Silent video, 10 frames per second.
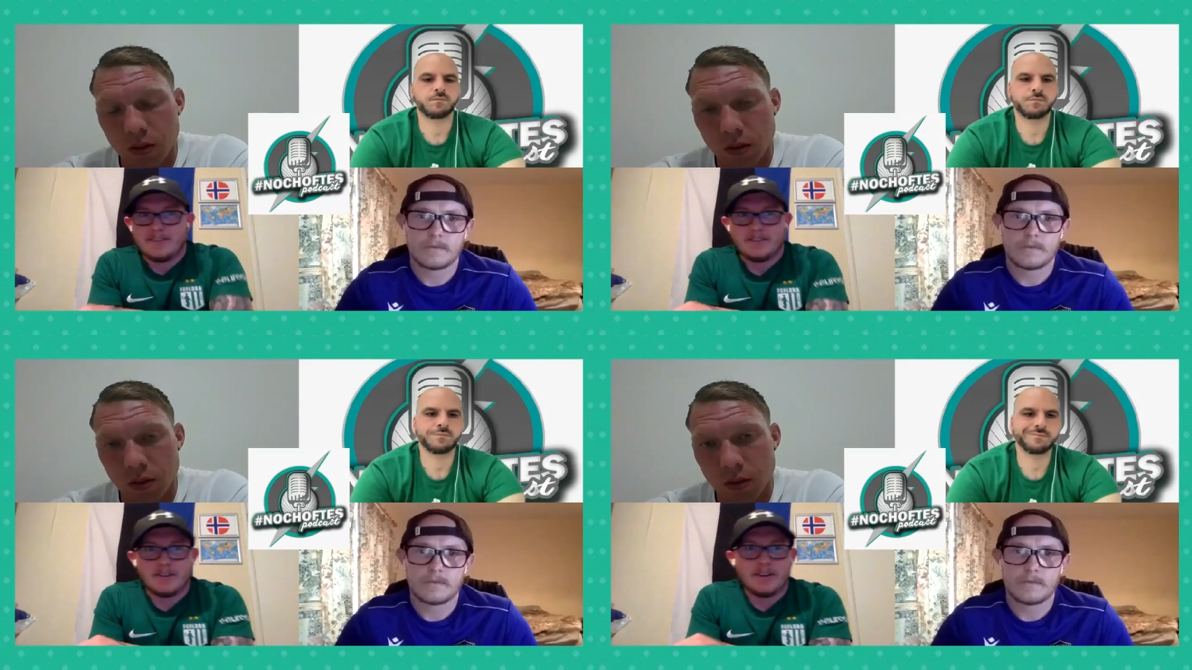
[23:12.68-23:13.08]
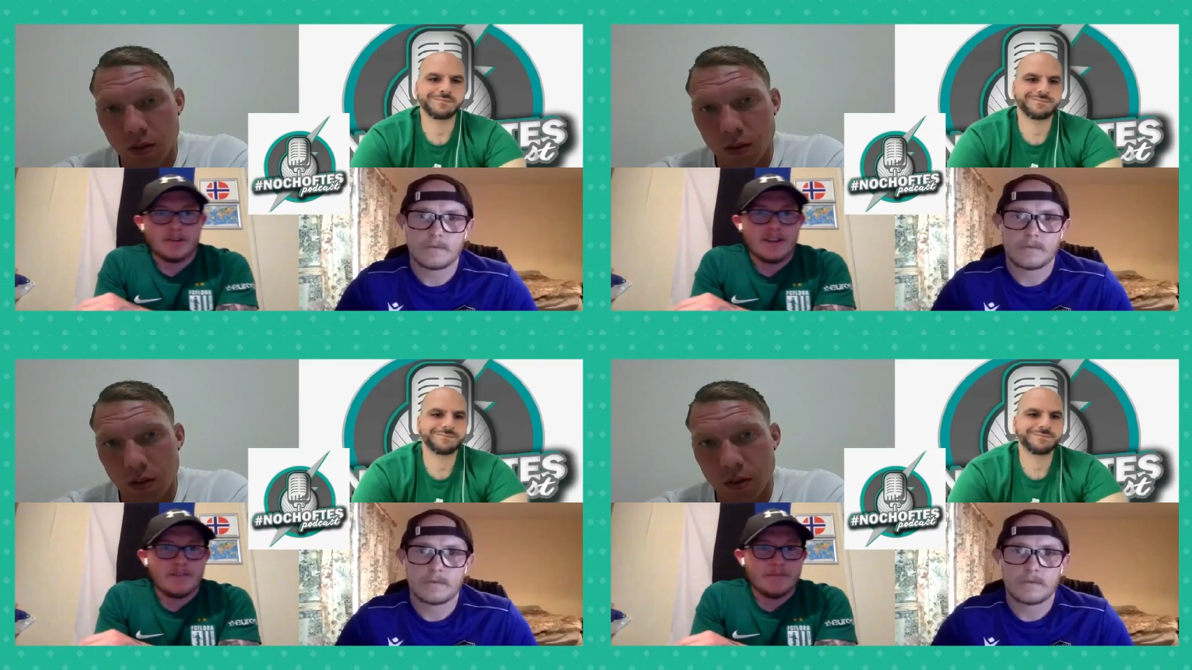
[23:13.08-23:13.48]
Speaker 1: Sorry,
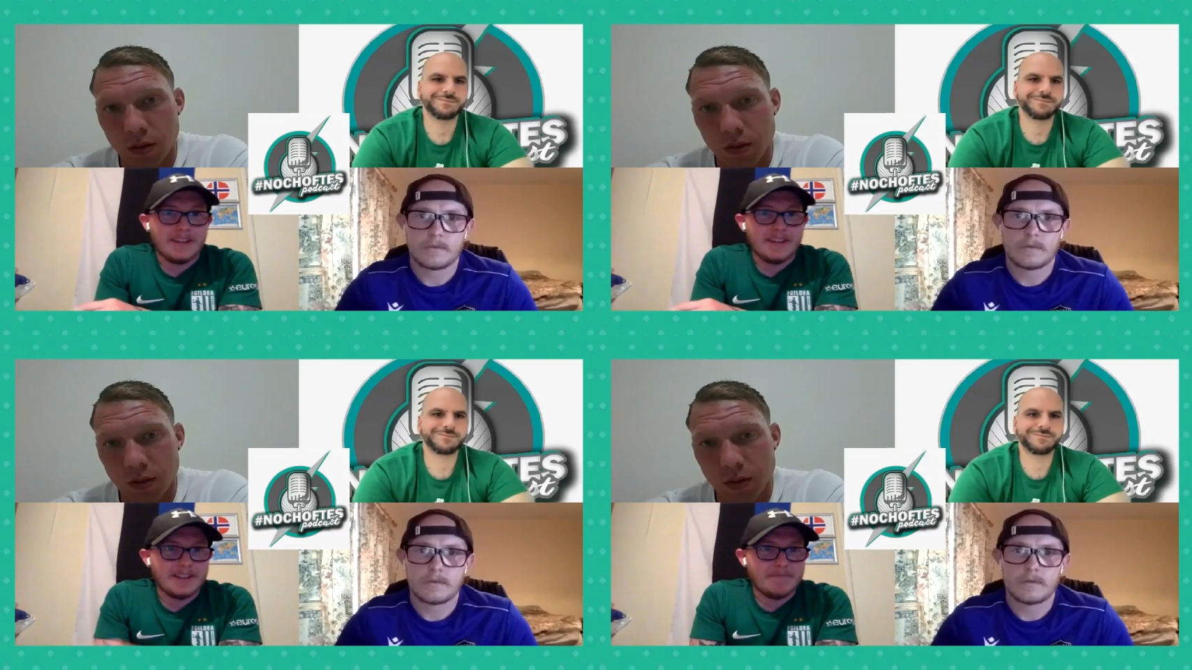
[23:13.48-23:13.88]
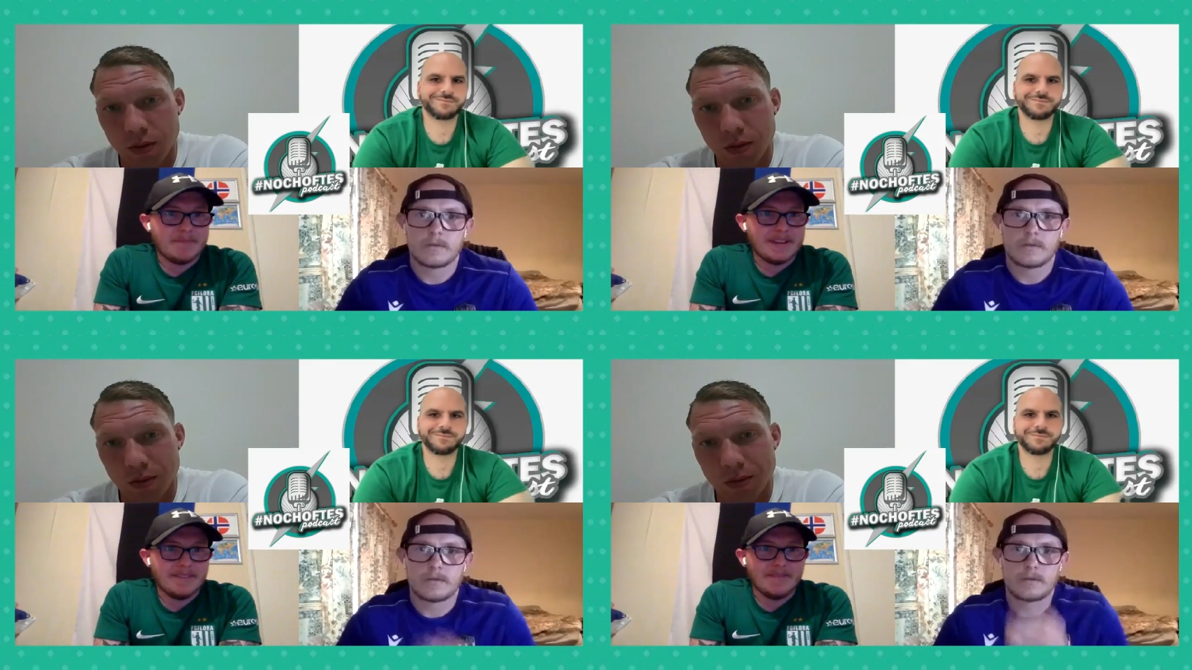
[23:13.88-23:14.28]
Trevor, but they did
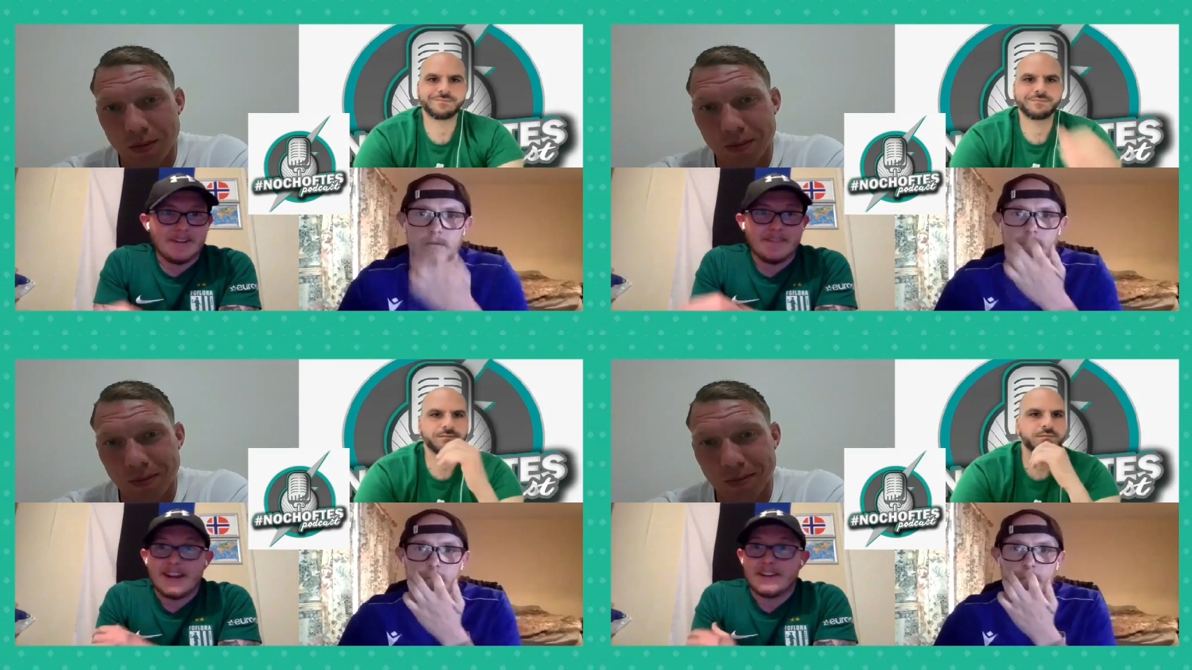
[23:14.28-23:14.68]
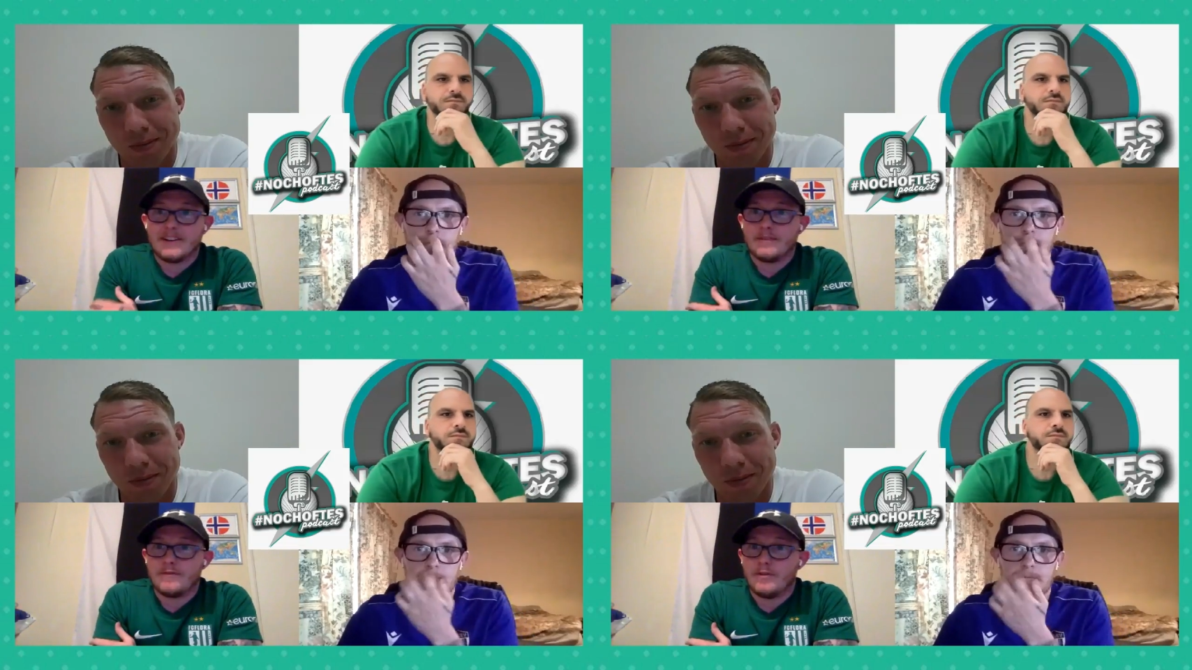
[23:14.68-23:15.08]
beat
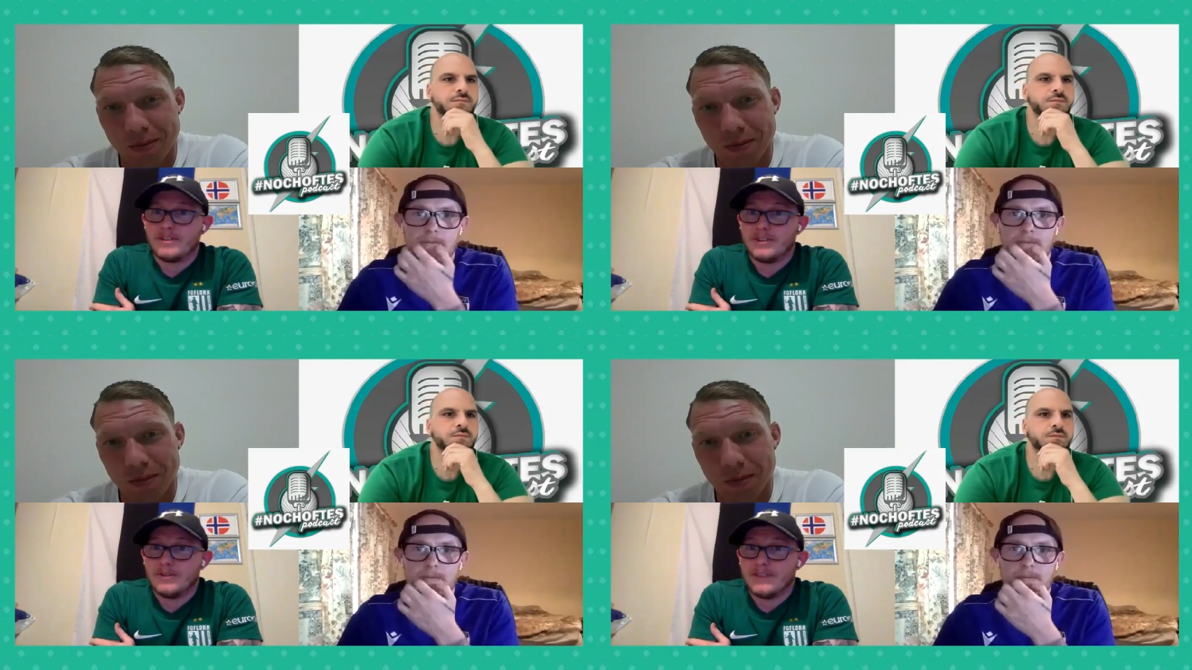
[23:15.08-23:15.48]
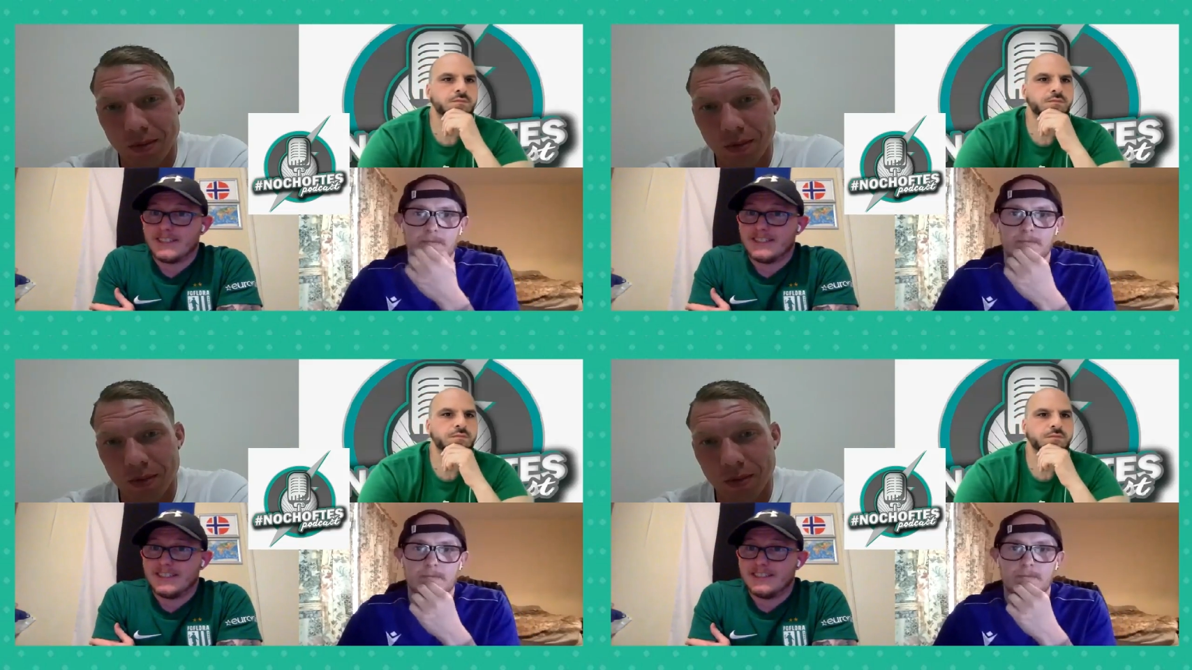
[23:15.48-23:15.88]
Levadia 4 2
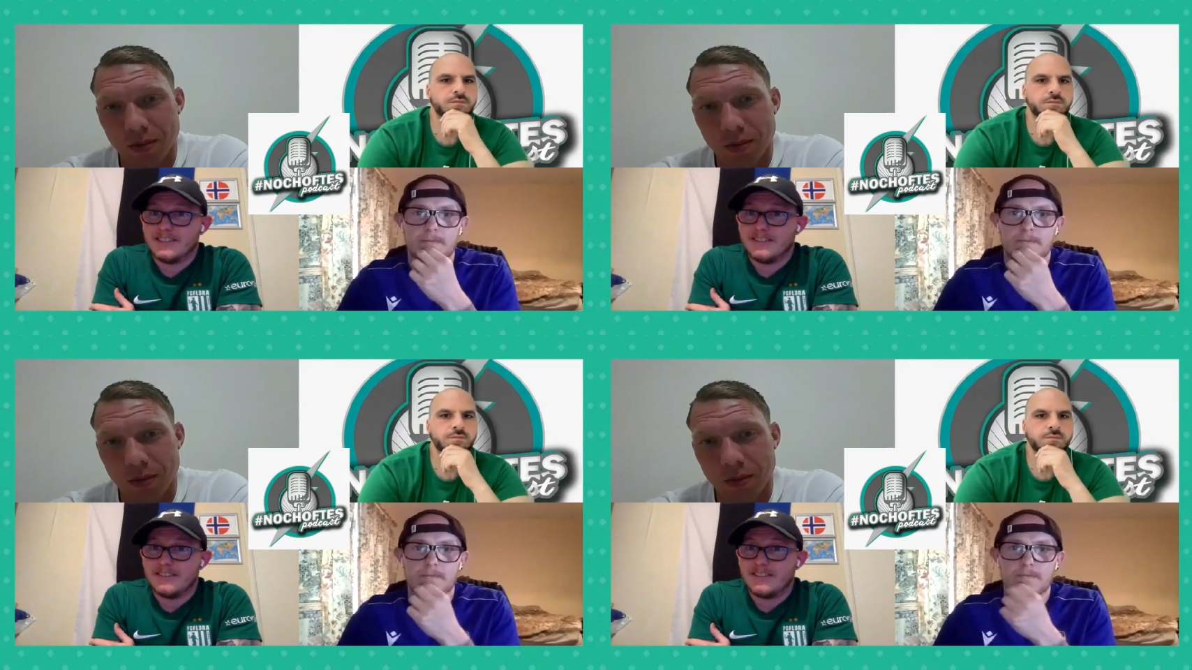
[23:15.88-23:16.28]
this season,